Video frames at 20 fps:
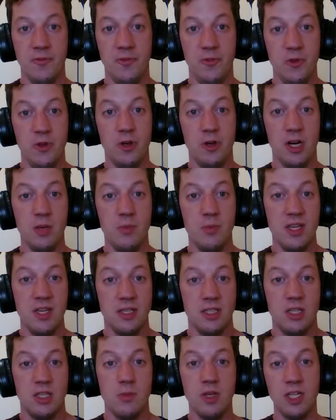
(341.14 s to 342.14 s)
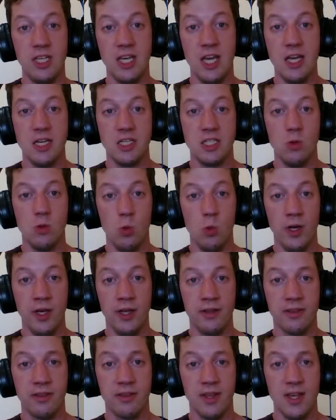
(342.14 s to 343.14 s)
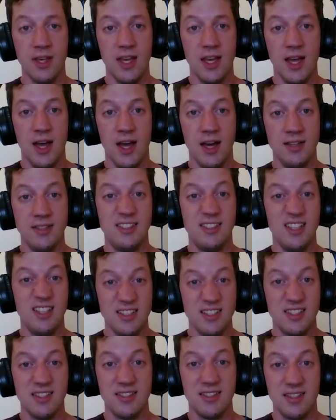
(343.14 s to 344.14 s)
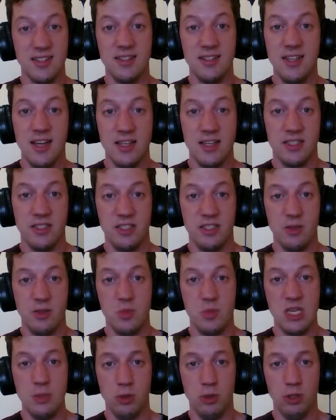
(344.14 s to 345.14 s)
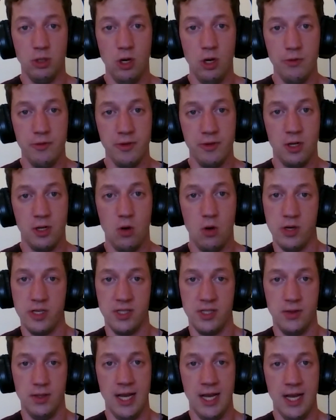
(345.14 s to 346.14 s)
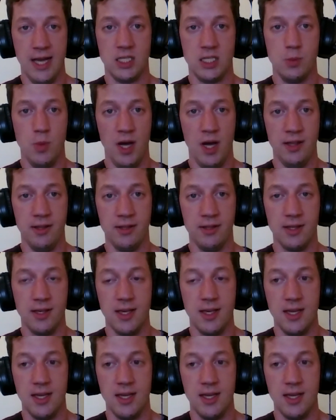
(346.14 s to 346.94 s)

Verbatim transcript: you're going to be in communication with uh, dozens and dozens of people over the course of the next month